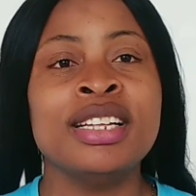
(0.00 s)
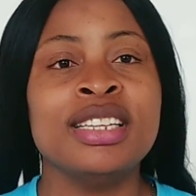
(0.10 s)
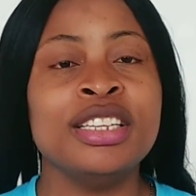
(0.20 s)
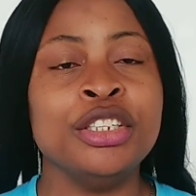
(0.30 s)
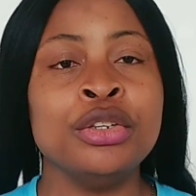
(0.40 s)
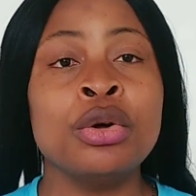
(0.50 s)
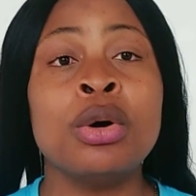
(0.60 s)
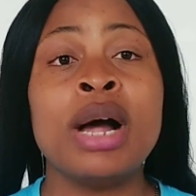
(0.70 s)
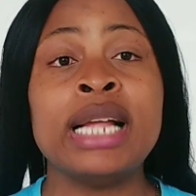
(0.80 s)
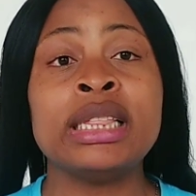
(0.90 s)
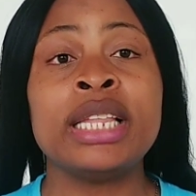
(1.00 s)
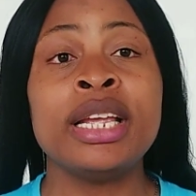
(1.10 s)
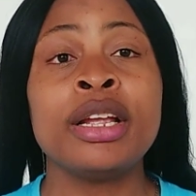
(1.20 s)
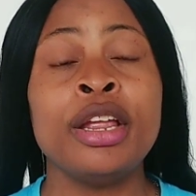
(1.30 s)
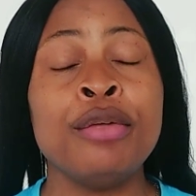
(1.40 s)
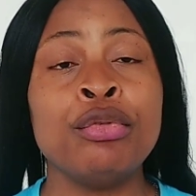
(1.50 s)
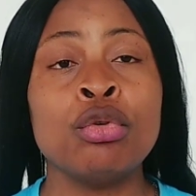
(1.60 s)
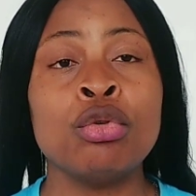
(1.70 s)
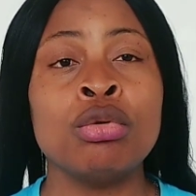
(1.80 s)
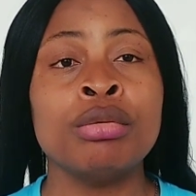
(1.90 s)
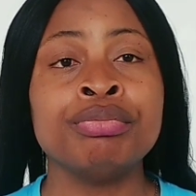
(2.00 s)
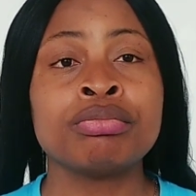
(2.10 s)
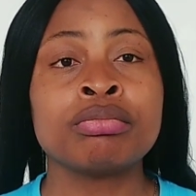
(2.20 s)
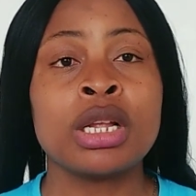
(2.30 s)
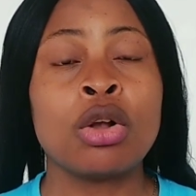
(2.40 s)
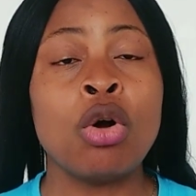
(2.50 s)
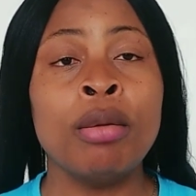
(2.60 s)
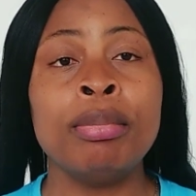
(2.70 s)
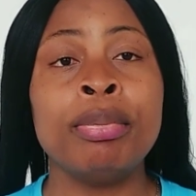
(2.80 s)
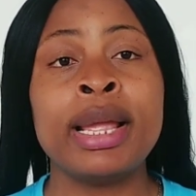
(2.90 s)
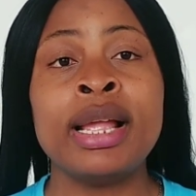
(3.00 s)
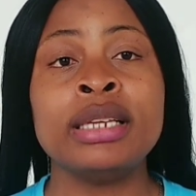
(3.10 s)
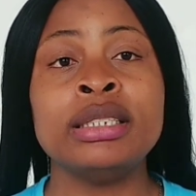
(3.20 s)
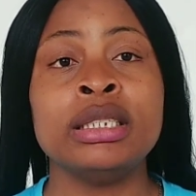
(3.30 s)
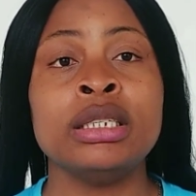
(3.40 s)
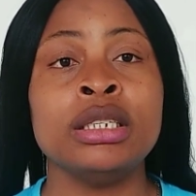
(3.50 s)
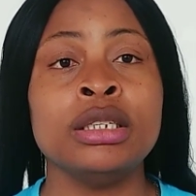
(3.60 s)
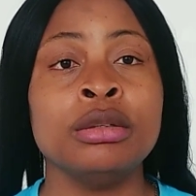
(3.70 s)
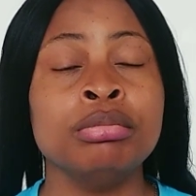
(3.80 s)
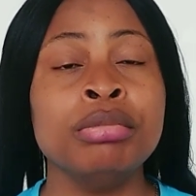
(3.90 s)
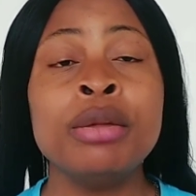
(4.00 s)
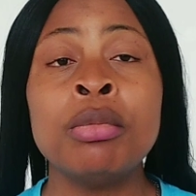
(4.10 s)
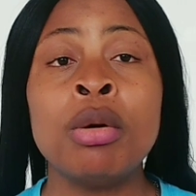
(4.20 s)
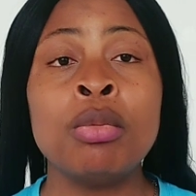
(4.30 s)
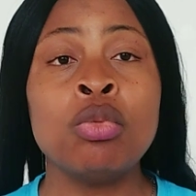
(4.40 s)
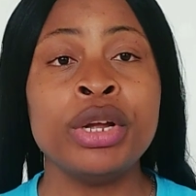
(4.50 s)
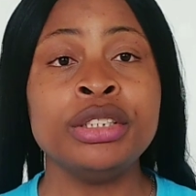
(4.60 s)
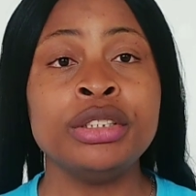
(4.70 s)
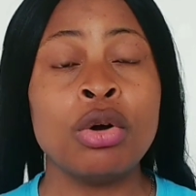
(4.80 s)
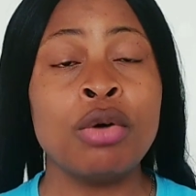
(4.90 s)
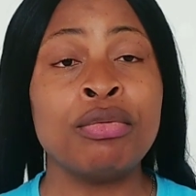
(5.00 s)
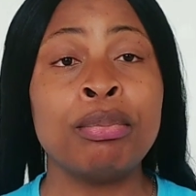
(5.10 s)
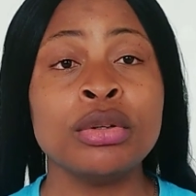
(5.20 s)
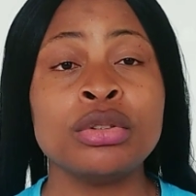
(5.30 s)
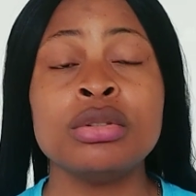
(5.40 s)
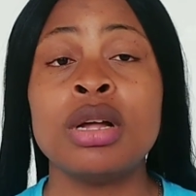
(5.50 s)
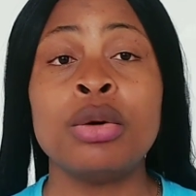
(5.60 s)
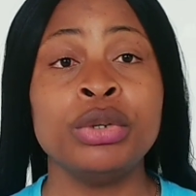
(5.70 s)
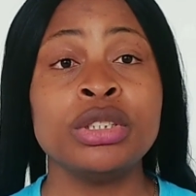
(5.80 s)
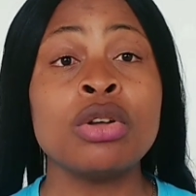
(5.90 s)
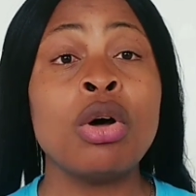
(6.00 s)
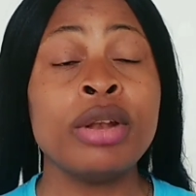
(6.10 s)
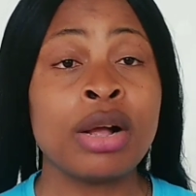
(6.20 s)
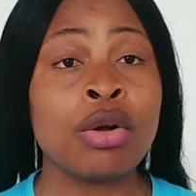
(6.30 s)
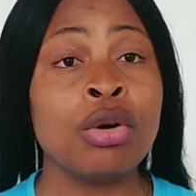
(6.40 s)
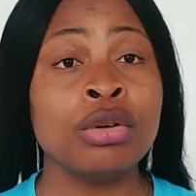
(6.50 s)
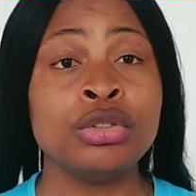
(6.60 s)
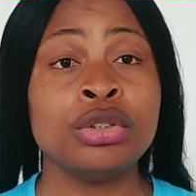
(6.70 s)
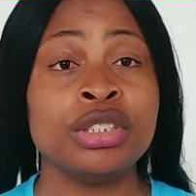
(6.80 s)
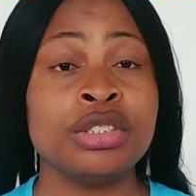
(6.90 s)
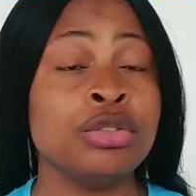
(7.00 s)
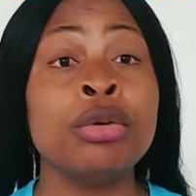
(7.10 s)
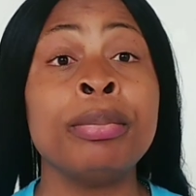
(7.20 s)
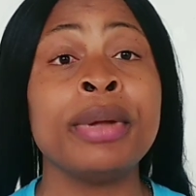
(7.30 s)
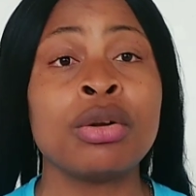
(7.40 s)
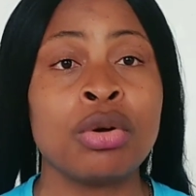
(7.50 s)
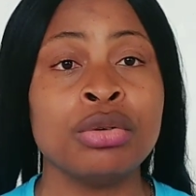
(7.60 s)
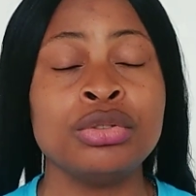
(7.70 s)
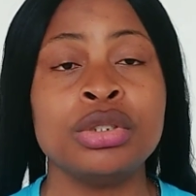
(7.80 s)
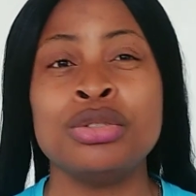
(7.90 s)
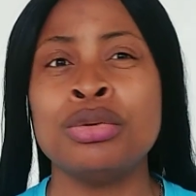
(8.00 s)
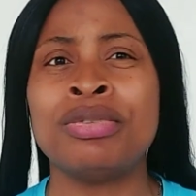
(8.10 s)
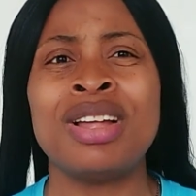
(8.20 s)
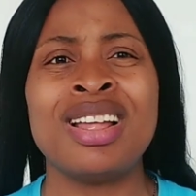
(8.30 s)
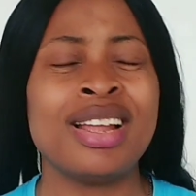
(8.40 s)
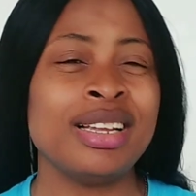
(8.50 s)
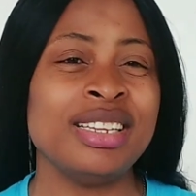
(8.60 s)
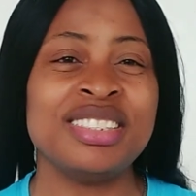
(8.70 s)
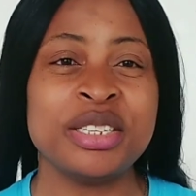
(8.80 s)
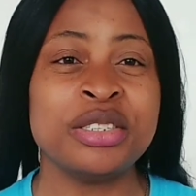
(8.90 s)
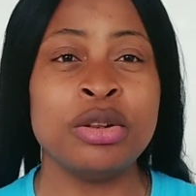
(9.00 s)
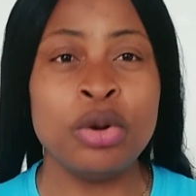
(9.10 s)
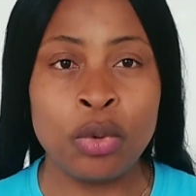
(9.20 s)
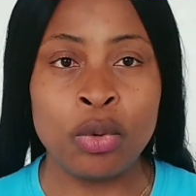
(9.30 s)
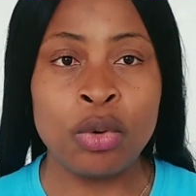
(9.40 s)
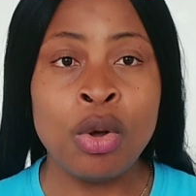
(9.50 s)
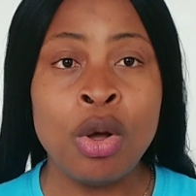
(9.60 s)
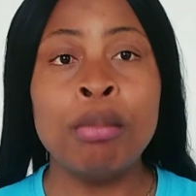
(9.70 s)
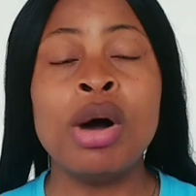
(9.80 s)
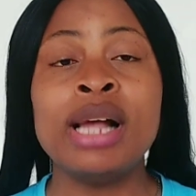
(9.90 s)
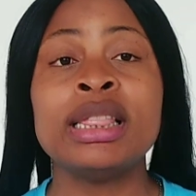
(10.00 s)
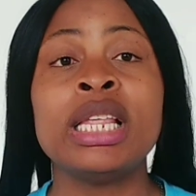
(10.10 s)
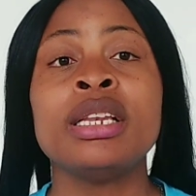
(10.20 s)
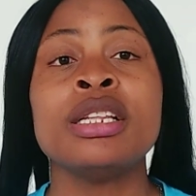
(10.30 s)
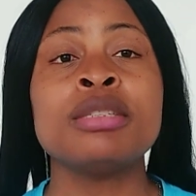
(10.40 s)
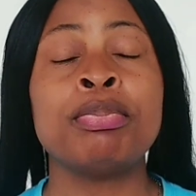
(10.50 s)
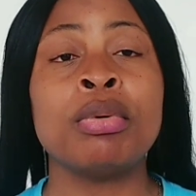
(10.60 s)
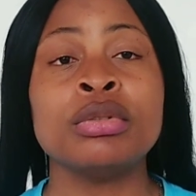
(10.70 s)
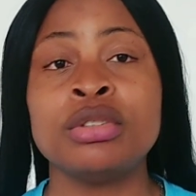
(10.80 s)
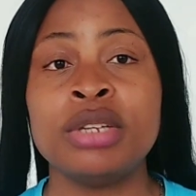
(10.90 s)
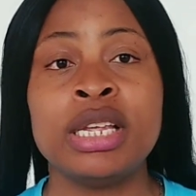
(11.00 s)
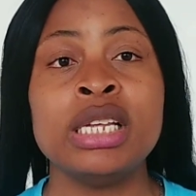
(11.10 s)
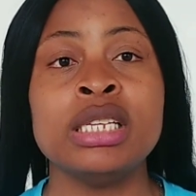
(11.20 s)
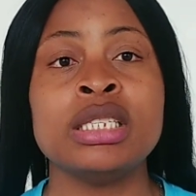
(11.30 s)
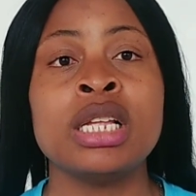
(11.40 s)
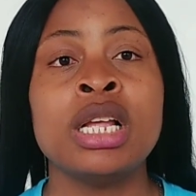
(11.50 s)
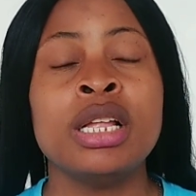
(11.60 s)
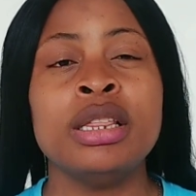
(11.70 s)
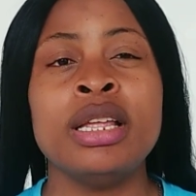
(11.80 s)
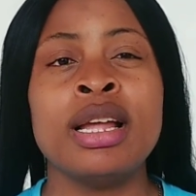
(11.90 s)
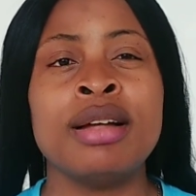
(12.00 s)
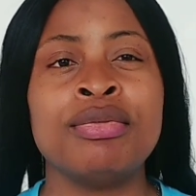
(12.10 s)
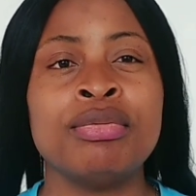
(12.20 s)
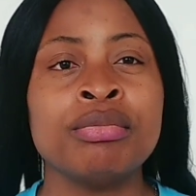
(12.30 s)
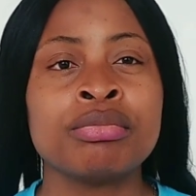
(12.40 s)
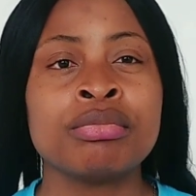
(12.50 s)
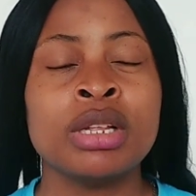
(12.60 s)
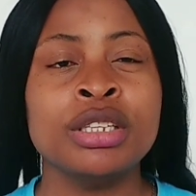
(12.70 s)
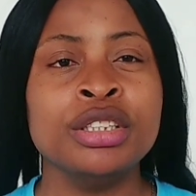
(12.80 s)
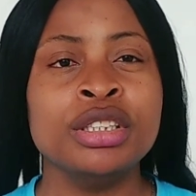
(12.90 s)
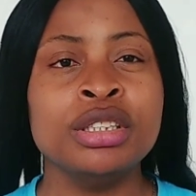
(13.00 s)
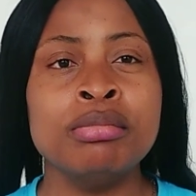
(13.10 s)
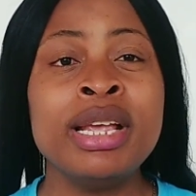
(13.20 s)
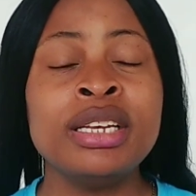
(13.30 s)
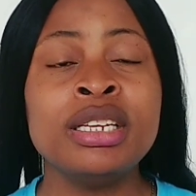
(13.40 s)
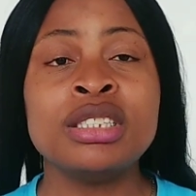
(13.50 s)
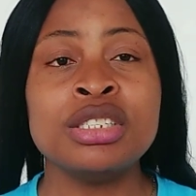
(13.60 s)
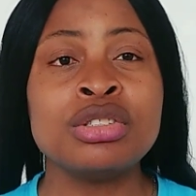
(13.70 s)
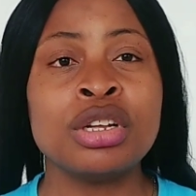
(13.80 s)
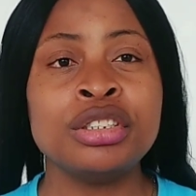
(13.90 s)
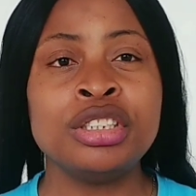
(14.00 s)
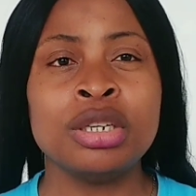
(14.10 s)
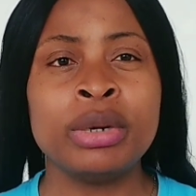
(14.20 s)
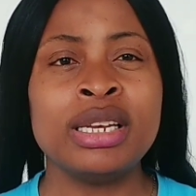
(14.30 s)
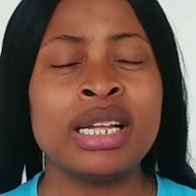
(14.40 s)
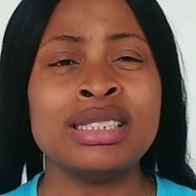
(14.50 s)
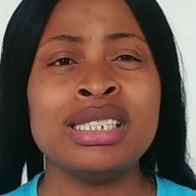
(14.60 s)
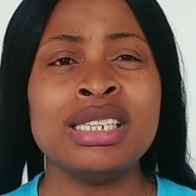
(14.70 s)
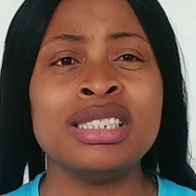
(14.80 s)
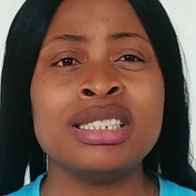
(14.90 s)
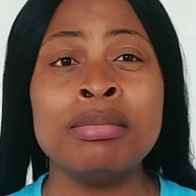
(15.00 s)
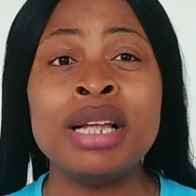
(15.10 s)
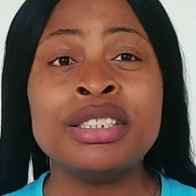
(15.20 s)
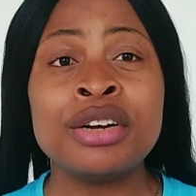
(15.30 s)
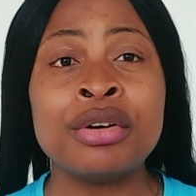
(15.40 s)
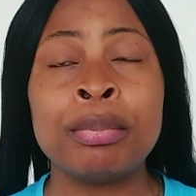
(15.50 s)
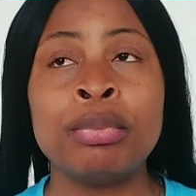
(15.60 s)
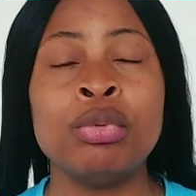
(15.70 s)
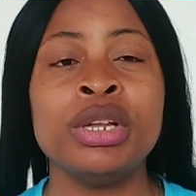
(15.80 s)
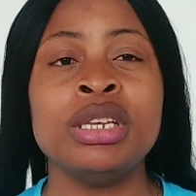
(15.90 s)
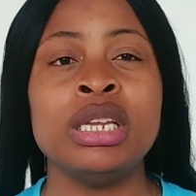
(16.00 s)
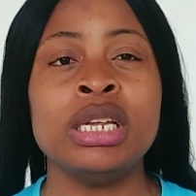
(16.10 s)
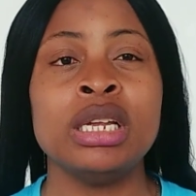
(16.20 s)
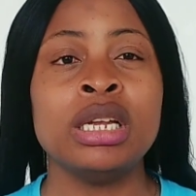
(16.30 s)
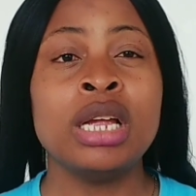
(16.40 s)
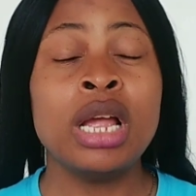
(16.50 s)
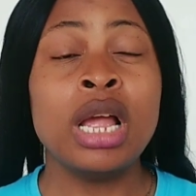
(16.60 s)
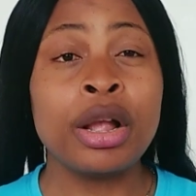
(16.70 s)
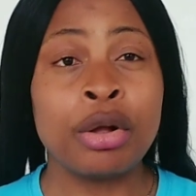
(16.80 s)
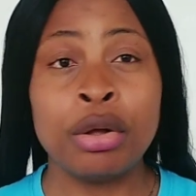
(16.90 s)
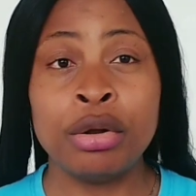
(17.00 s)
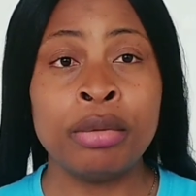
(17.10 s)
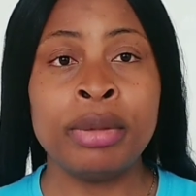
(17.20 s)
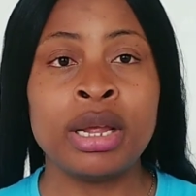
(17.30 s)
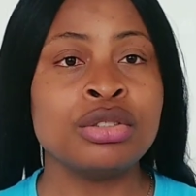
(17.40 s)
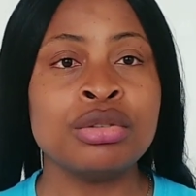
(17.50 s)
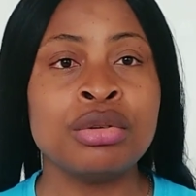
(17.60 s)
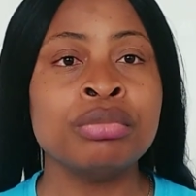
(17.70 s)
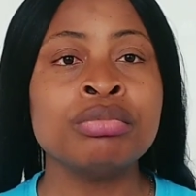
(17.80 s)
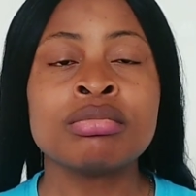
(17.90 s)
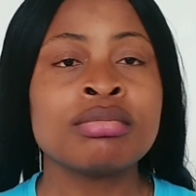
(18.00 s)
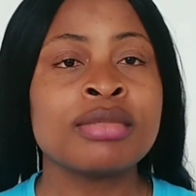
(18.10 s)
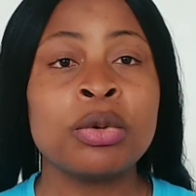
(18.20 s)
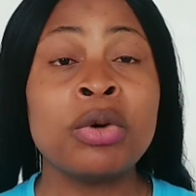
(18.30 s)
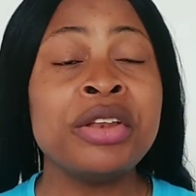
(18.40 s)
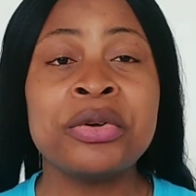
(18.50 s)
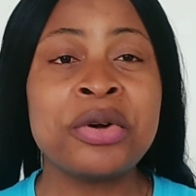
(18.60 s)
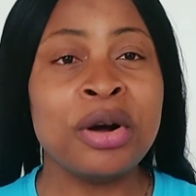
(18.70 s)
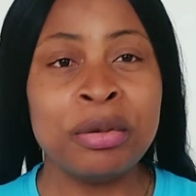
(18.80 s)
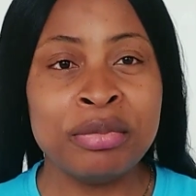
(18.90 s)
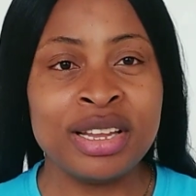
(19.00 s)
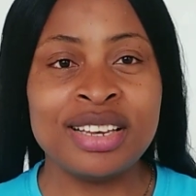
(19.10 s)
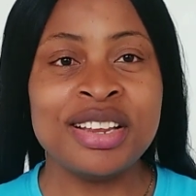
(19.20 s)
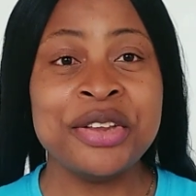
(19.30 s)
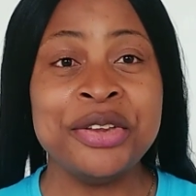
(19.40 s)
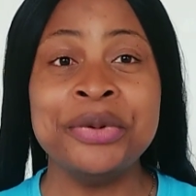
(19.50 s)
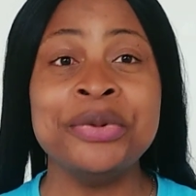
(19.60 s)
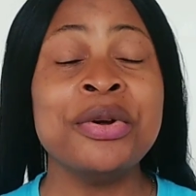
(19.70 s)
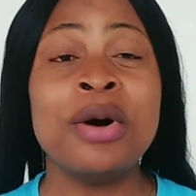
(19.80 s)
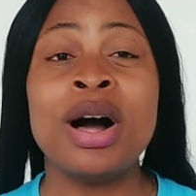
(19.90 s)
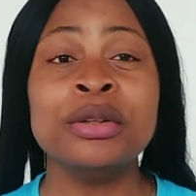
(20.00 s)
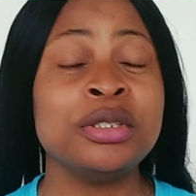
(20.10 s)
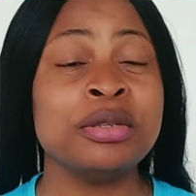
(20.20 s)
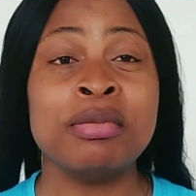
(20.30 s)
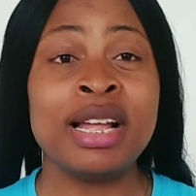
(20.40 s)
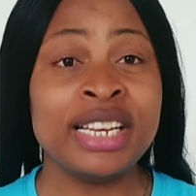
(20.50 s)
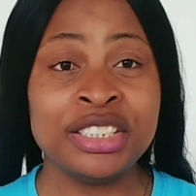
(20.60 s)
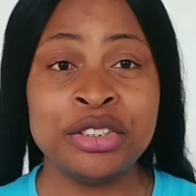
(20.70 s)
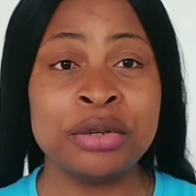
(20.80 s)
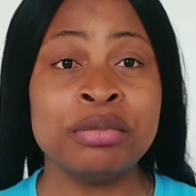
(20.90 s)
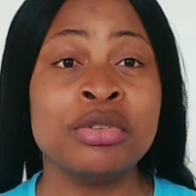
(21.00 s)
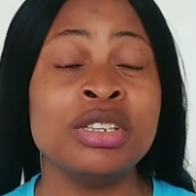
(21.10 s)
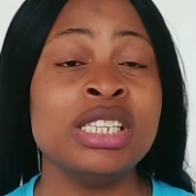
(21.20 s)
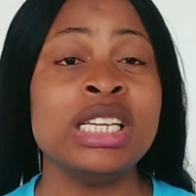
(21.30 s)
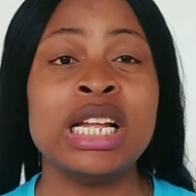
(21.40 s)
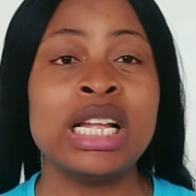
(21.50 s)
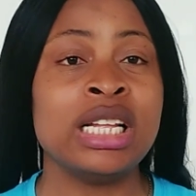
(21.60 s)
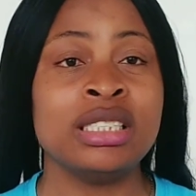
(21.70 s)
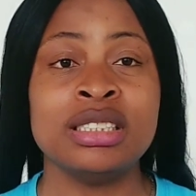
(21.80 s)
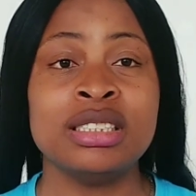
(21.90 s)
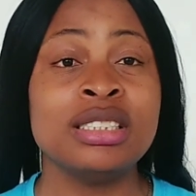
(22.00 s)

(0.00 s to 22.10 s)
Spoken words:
You know, I think if you compare the minimum wage of Portugal with other countries, European countries, you'll find that it is low. But I think these Portuguese, they have made it in such a way that it measures up with the economic. So when you come in, you know how to manage your money, and